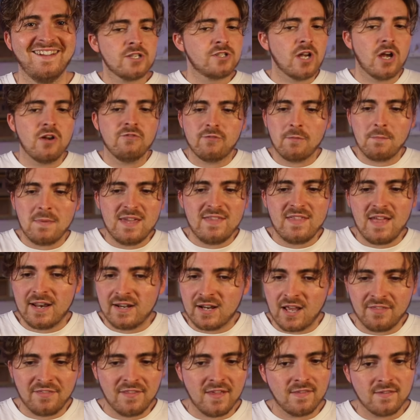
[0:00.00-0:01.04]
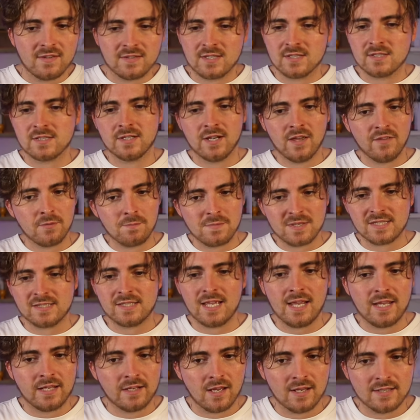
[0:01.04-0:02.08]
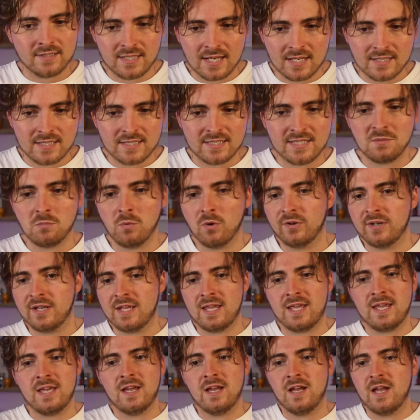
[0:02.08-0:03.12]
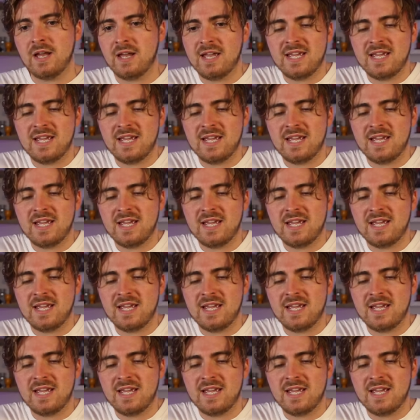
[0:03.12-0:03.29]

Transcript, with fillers: So for me then, I think this is another mistaken identity one here.